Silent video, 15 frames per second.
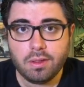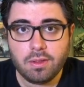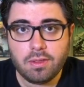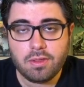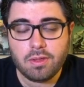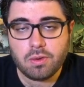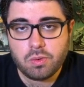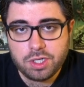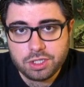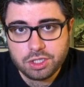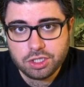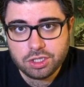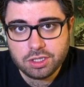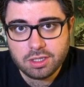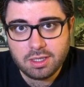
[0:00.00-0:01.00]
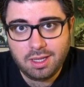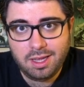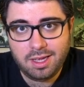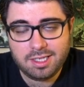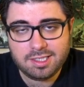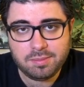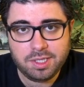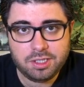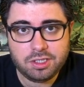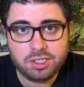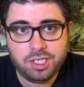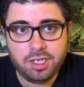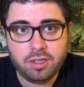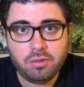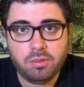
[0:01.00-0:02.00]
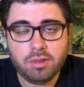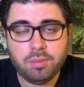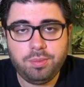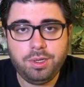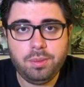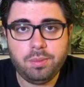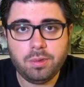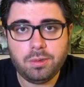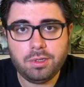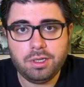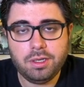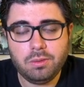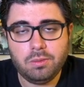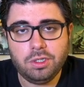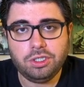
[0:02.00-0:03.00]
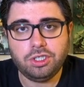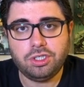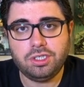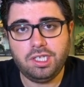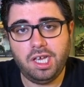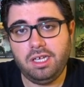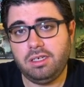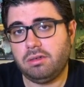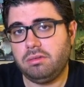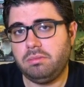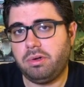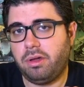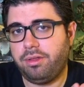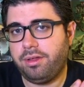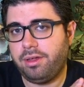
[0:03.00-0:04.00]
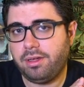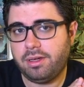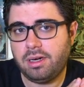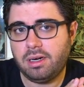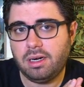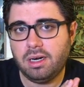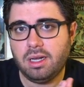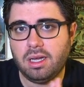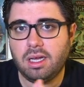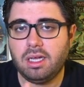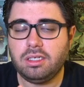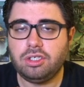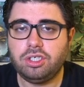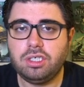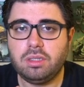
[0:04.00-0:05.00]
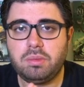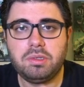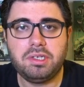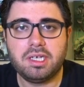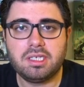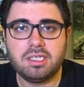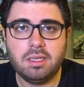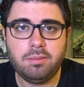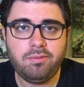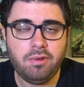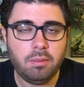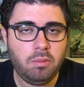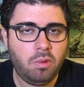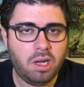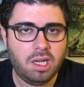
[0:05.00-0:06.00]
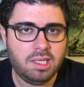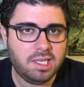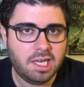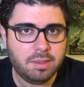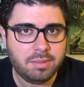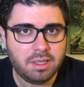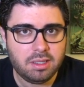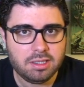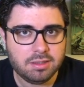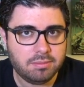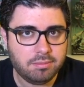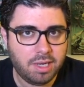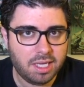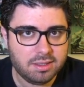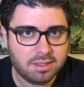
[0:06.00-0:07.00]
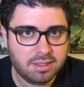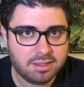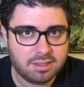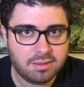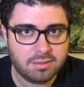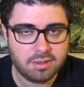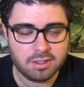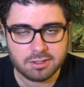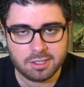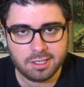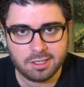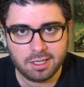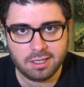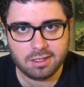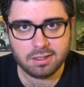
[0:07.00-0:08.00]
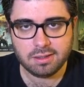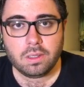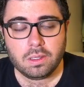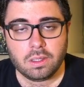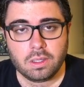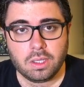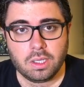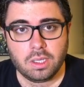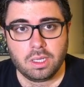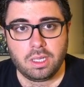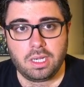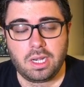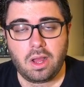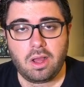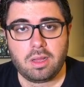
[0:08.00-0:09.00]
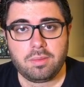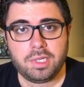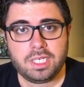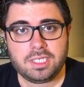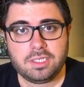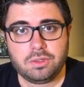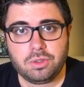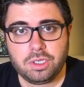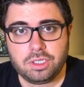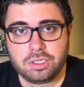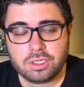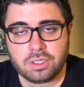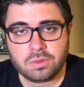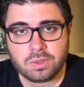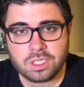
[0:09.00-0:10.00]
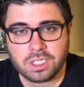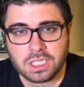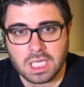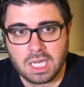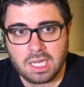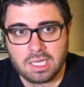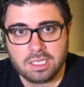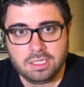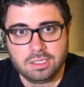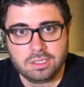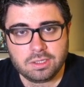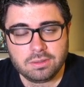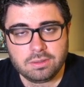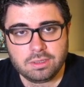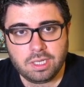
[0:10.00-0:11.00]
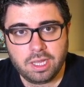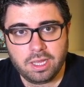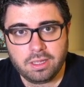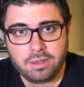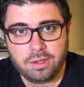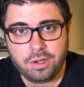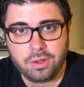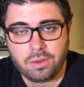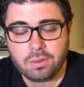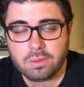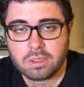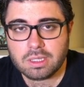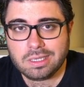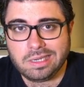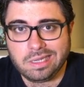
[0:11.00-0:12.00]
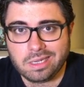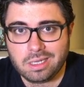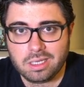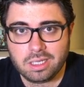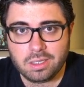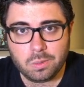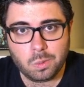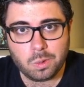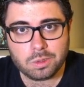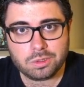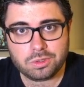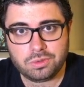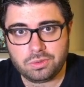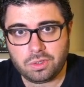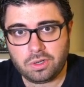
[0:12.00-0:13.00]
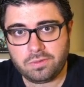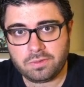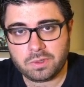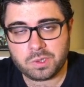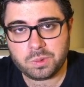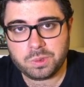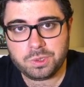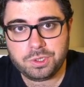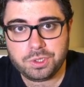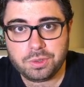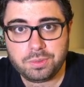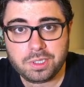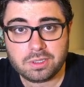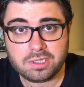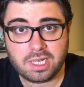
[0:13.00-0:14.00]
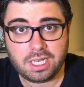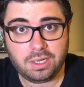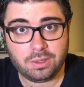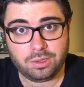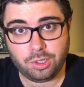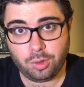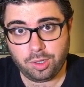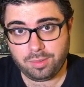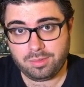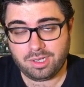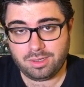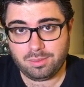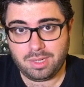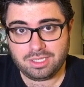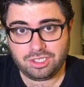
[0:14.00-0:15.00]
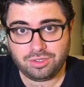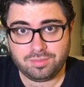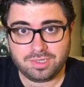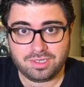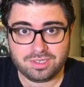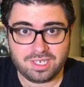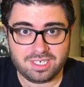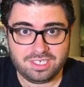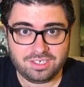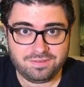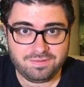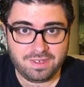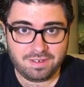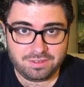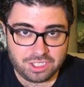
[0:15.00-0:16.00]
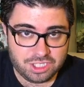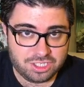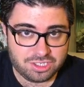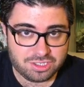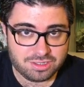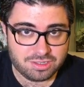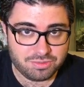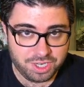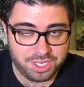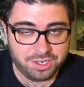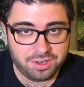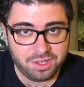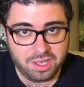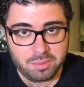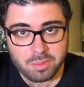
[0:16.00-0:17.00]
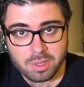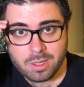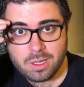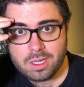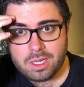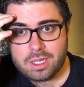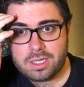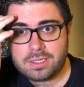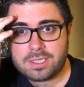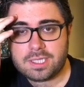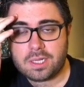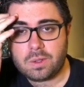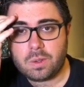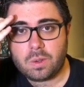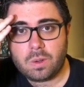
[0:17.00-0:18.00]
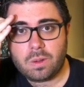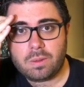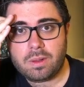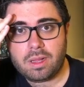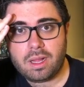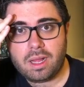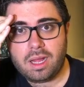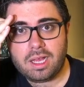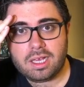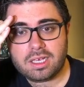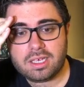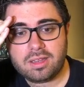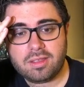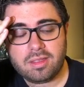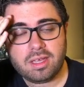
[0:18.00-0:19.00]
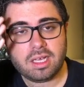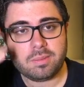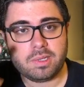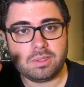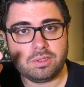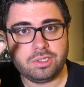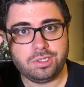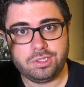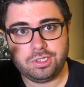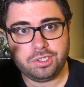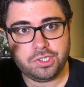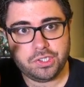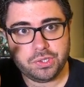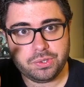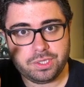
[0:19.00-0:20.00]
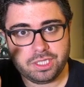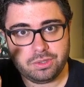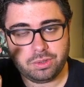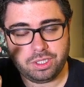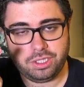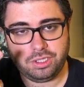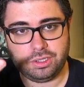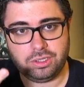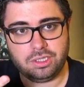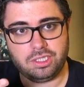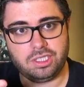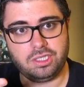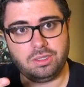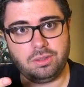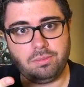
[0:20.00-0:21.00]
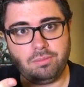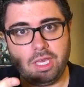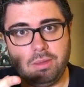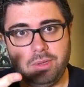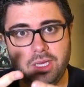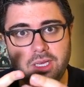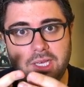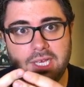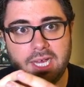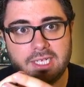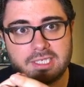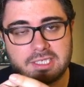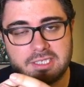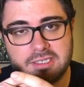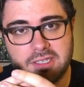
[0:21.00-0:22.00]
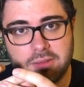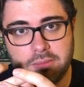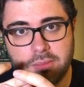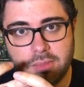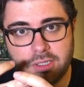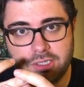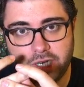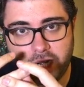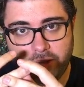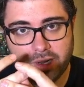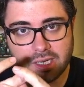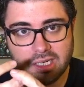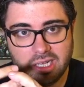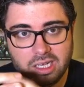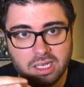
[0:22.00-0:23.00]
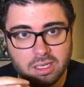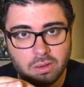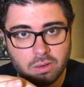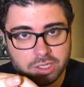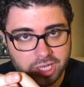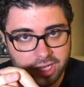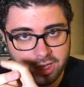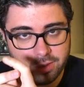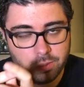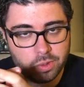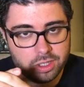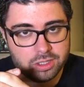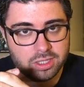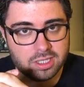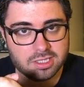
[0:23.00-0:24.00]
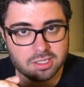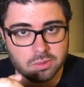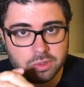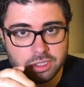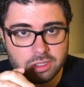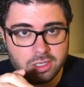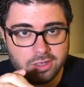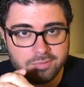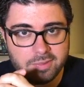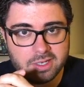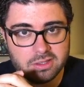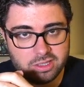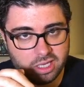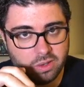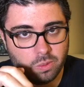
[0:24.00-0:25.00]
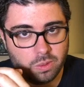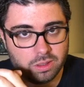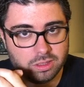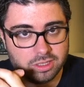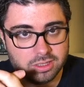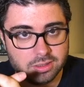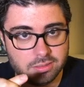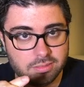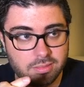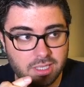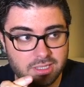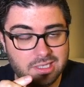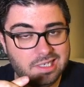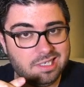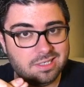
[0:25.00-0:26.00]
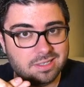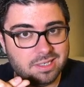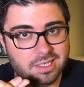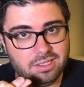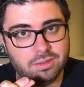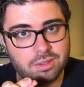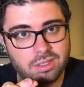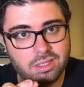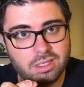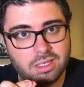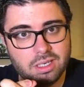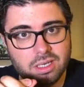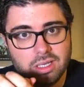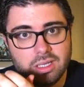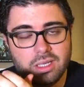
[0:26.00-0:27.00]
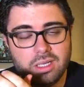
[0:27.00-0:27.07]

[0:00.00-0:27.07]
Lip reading: The witch has made a deal with people in which they don't bother her, and she protects them from wild animals and bandits and things like that. Now I'm in a situation in which I don't know clearly what Norvos would do, because I don't know him that much, because I've just created him. So I can think about two situations. Maybe he asks them directly, okay, where does the witch live, because I want to at least get to her.